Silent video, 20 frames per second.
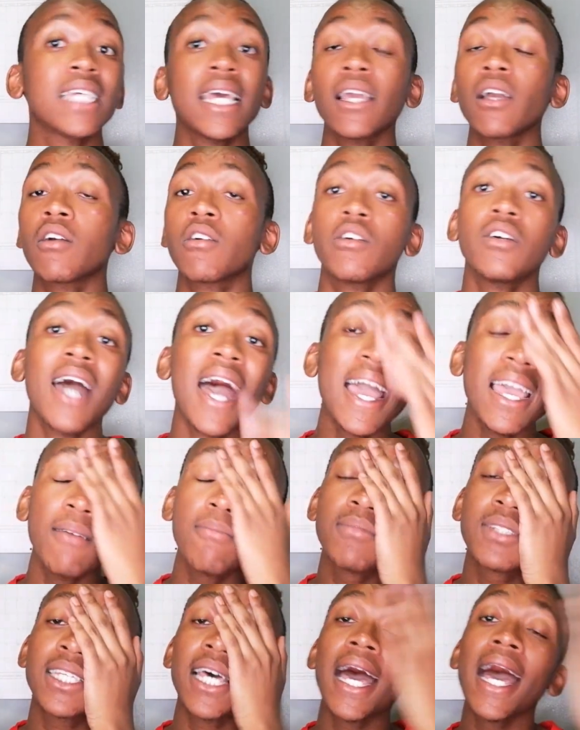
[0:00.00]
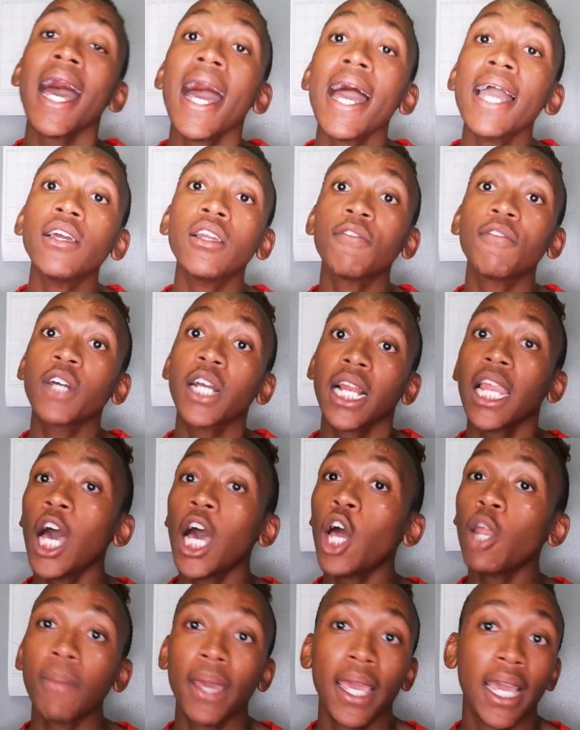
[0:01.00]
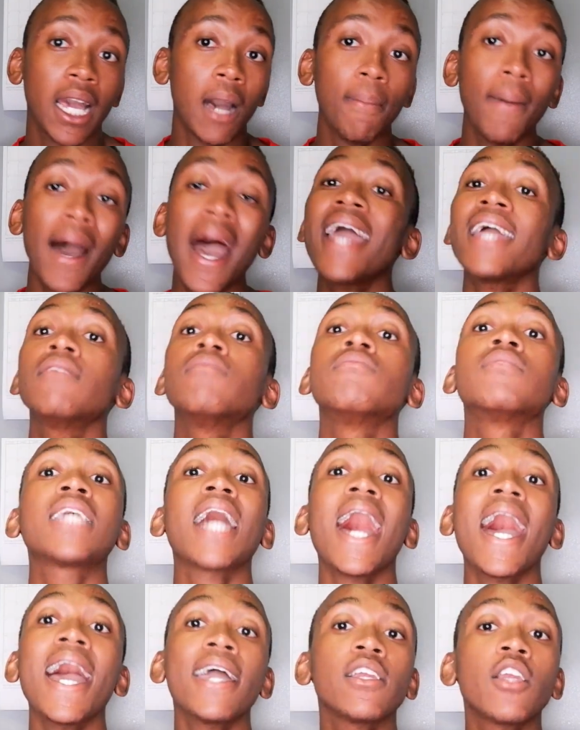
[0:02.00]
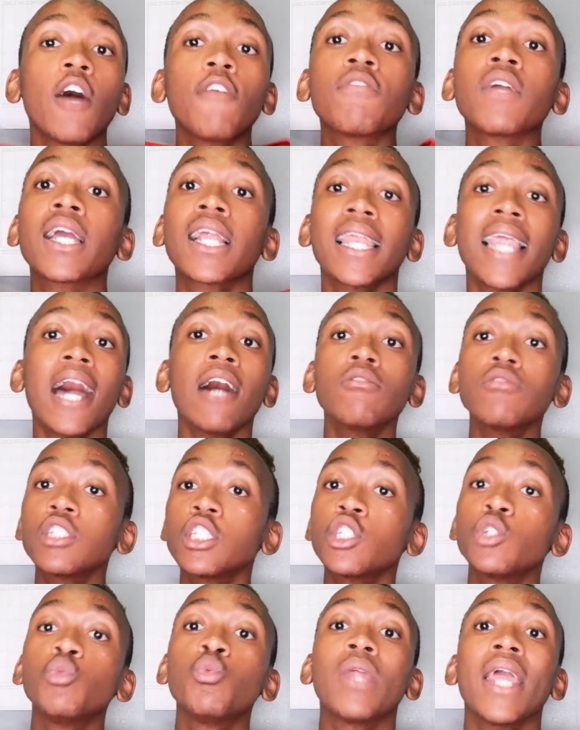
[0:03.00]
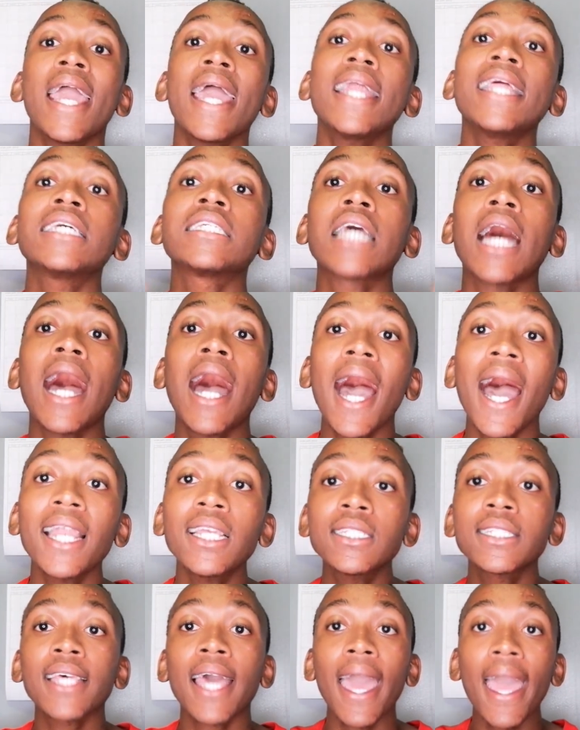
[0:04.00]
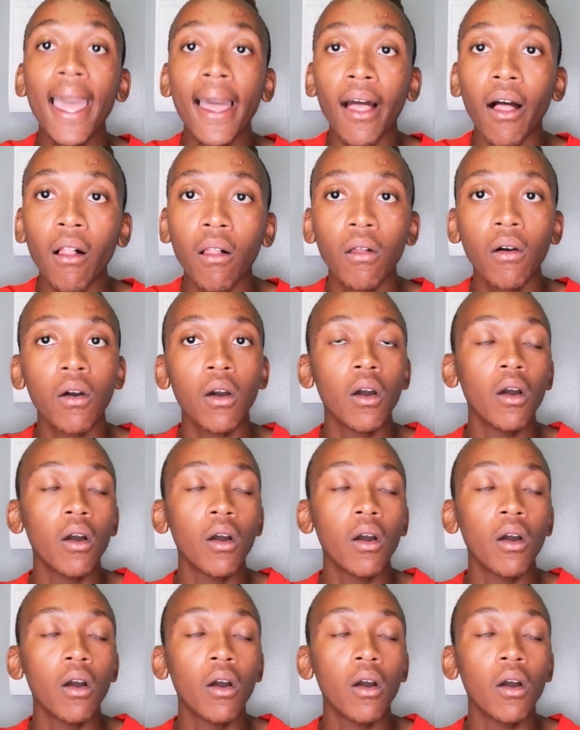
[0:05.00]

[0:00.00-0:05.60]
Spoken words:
Like, girl, I am tired of the clown makeup. I am tired of the clown suit. It is hot as hell.